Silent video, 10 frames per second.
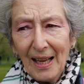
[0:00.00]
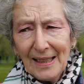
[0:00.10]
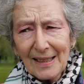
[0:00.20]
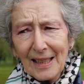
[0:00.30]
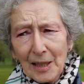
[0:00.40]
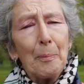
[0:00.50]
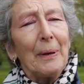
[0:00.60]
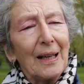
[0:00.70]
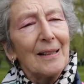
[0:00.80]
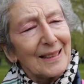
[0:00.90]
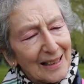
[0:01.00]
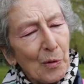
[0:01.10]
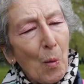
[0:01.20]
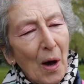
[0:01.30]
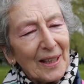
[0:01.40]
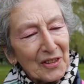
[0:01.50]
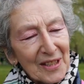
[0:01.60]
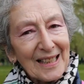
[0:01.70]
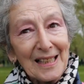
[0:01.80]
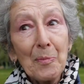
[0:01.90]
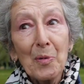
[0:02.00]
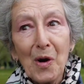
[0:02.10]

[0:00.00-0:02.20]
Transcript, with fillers: and it's getting bigger, it's getting wider, it's getting